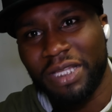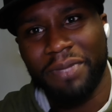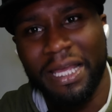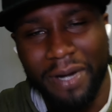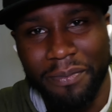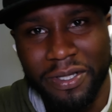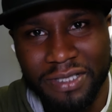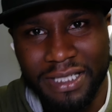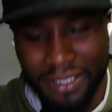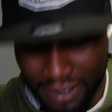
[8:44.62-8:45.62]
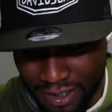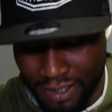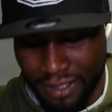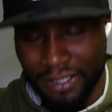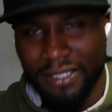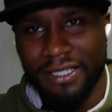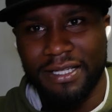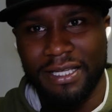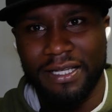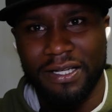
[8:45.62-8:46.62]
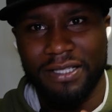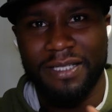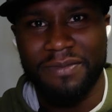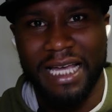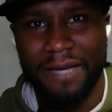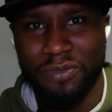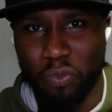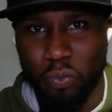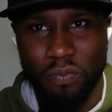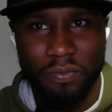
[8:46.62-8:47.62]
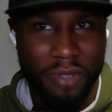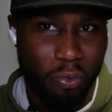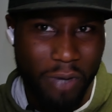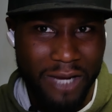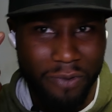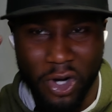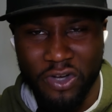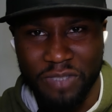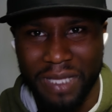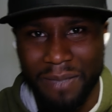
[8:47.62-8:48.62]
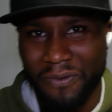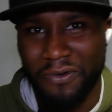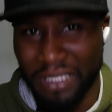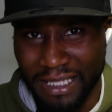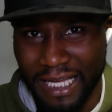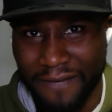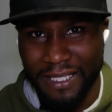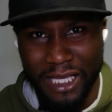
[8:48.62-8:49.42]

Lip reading: to play my music, sometimes the right would always play before the left.